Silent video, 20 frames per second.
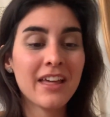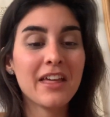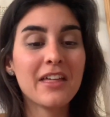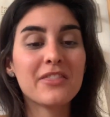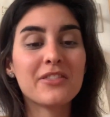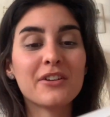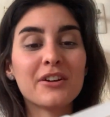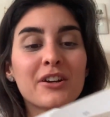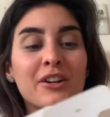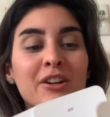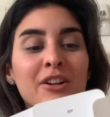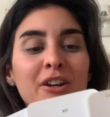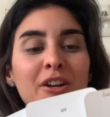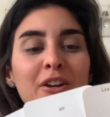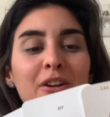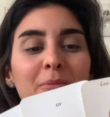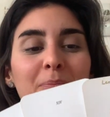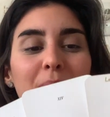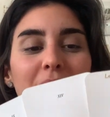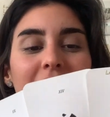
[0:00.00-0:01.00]
there
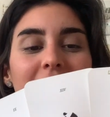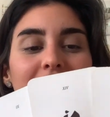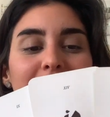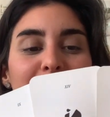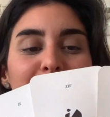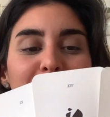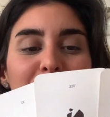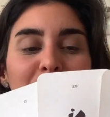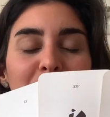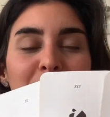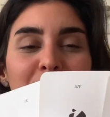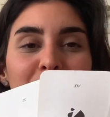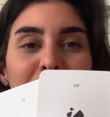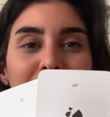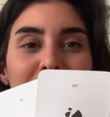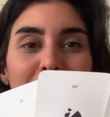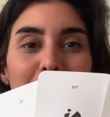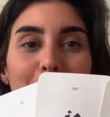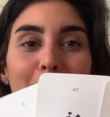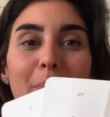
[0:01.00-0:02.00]
could be a few
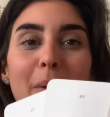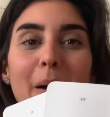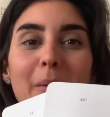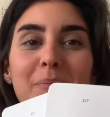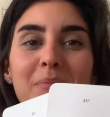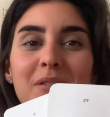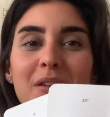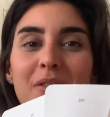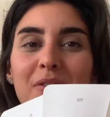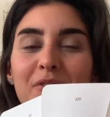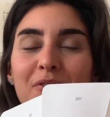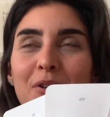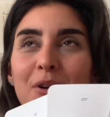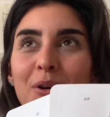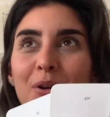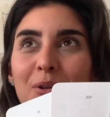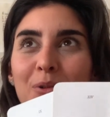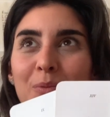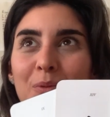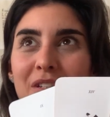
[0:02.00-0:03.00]
bumps on the
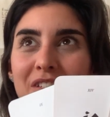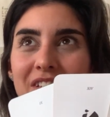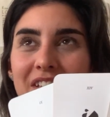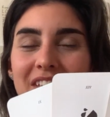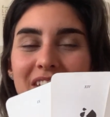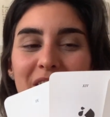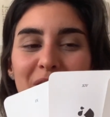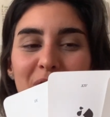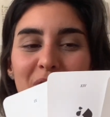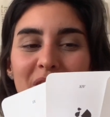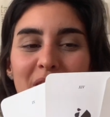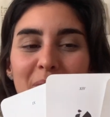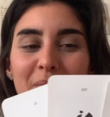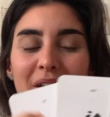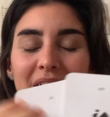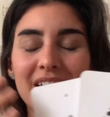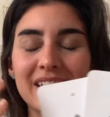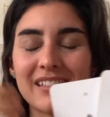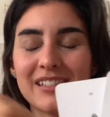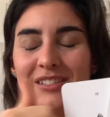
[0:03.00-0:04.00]
road, which is interesting
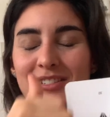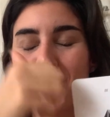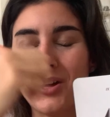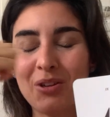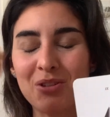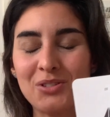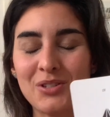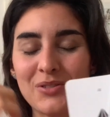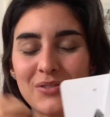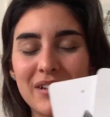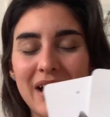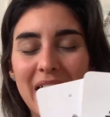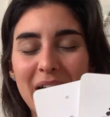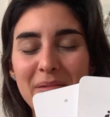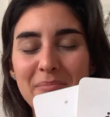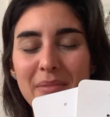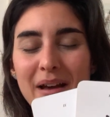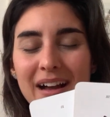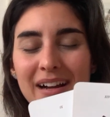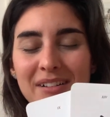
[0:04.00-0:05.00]
because it's also tying
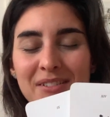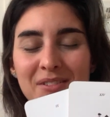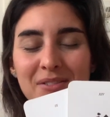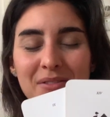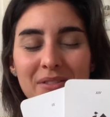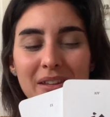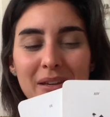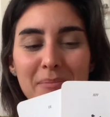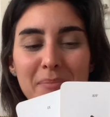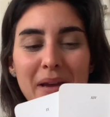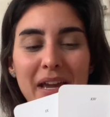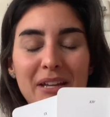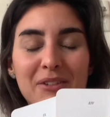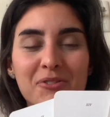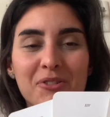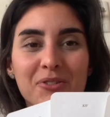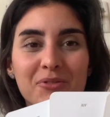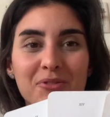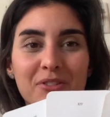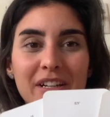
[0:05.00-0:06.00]
back to the
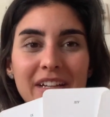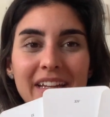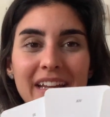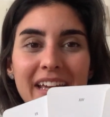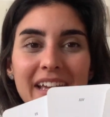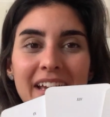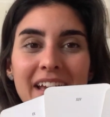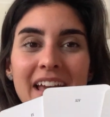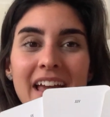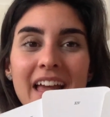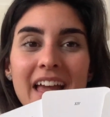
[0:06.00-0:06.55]
patron reading.